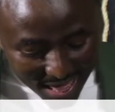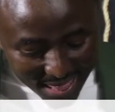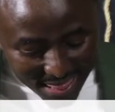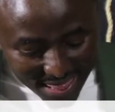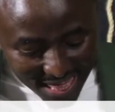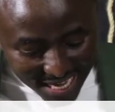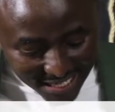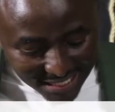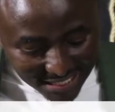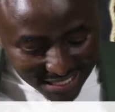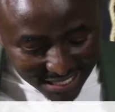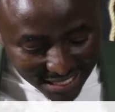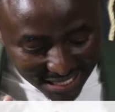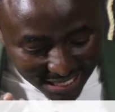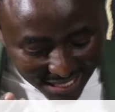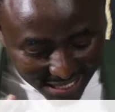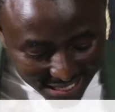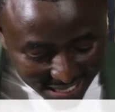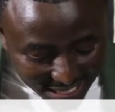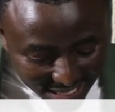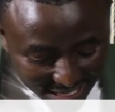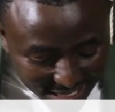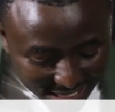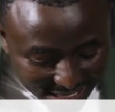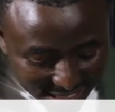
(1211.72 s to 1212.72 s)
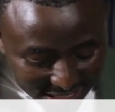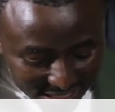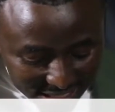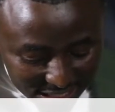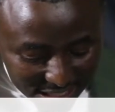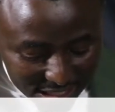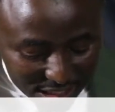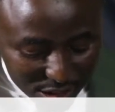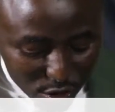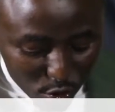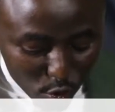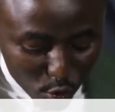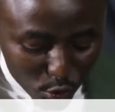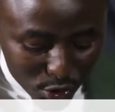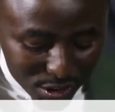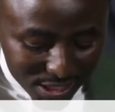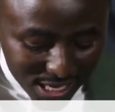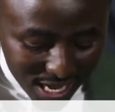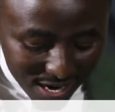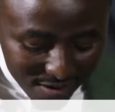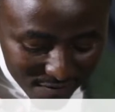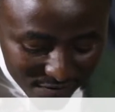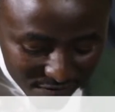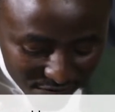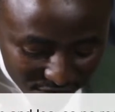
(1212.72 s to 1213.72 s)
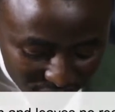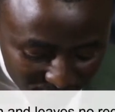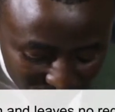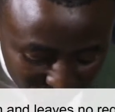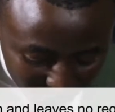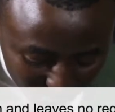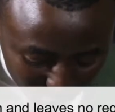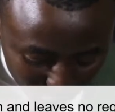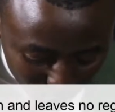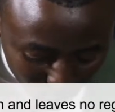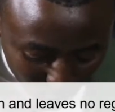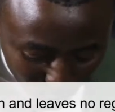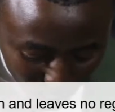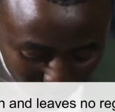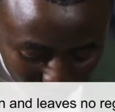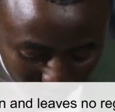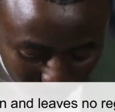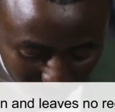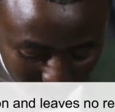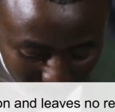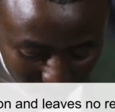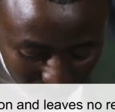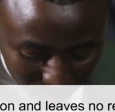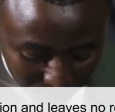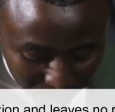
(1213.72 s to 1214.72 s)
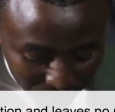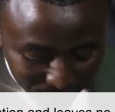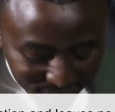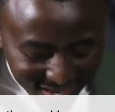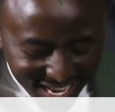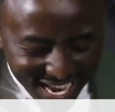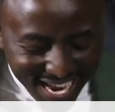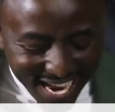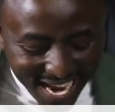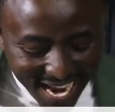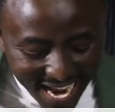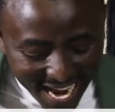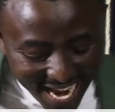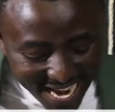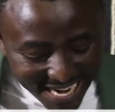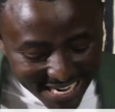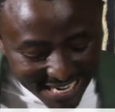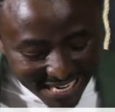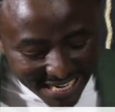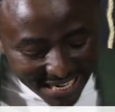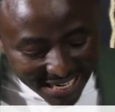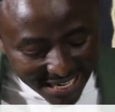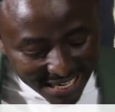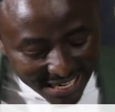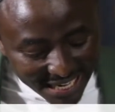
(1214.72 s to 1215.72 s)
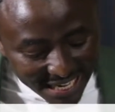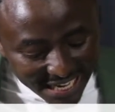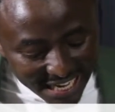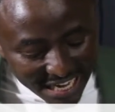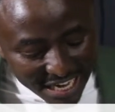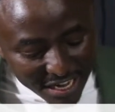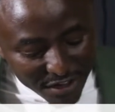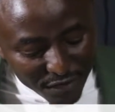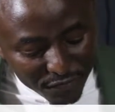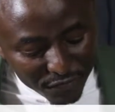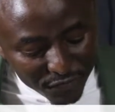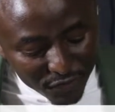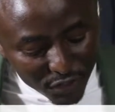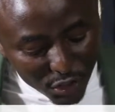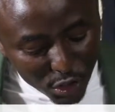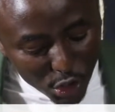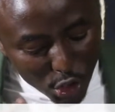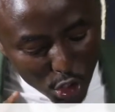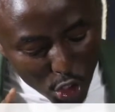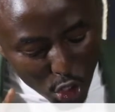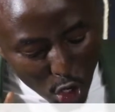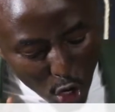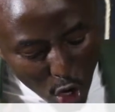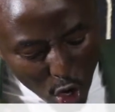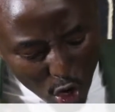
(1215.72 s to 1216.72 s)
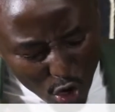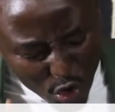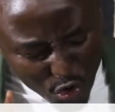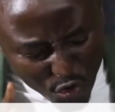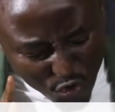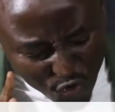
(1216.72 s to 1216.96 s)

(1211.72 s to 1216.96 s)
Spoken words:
that leads to salvation and leaves no